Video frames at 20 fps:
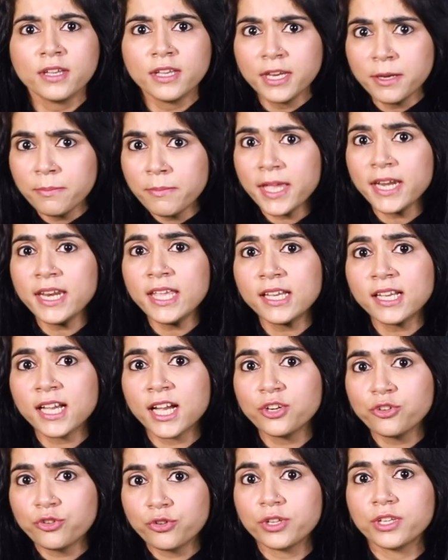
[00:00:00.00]
In many
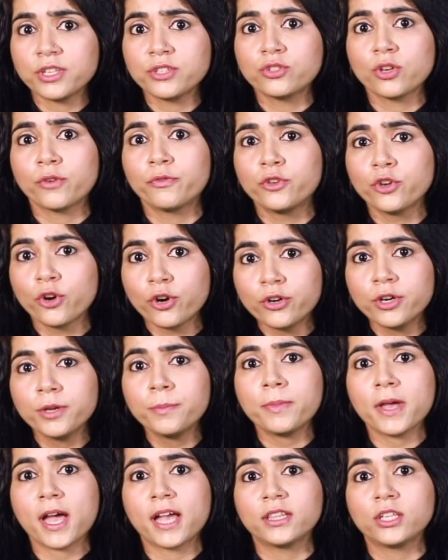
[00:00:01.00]
countries of
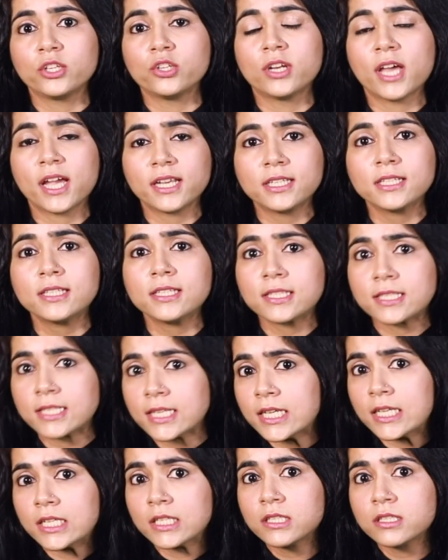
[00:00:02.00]
Europe and the United
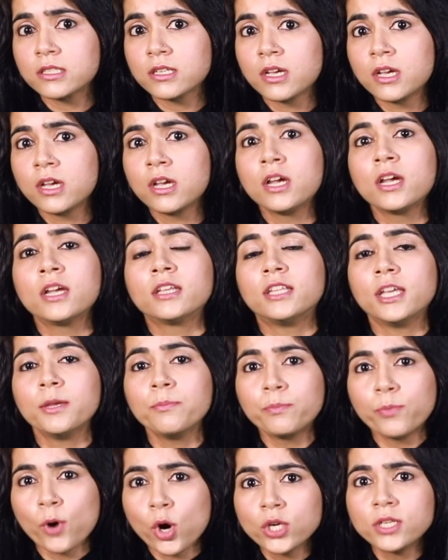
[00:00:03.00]
States, the
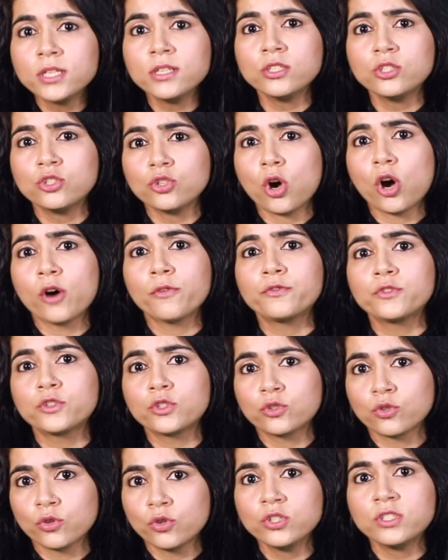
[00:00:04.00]
importance of
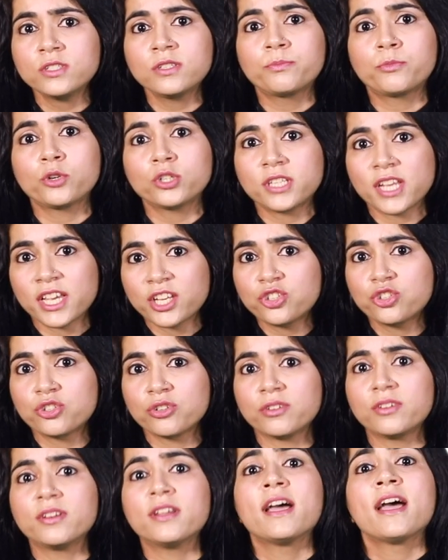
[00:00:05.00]
source
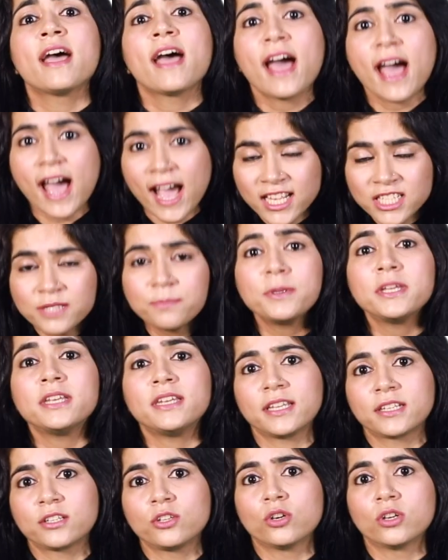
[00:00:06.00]
protection has been
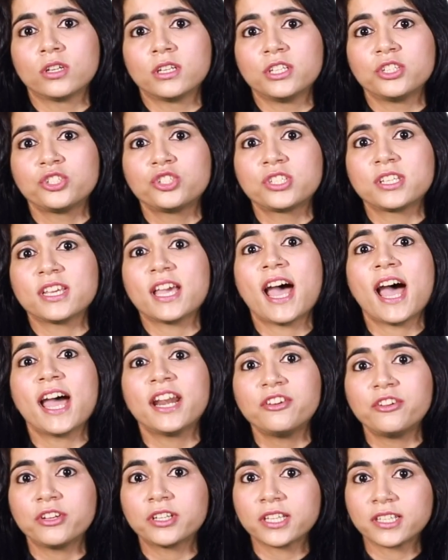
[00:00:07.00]
acknowledged
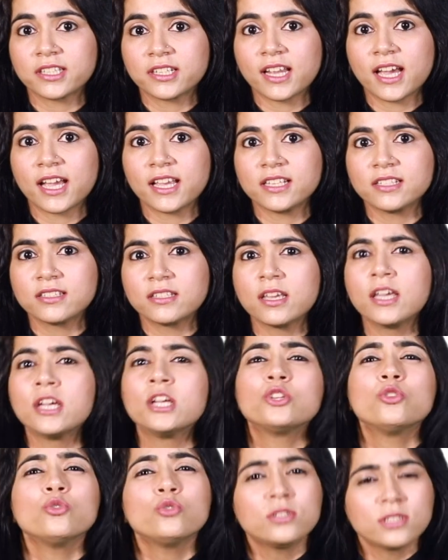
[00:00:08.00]
and recognized
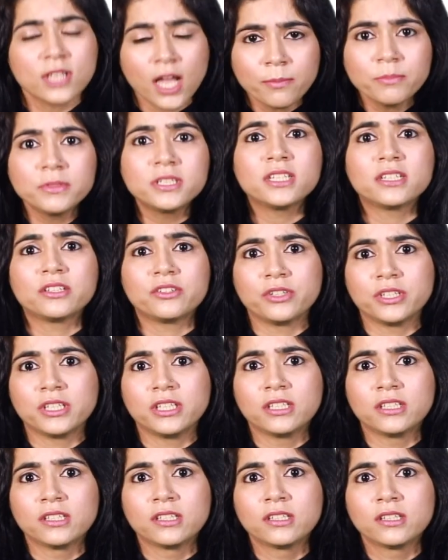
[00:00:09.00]
to some degree.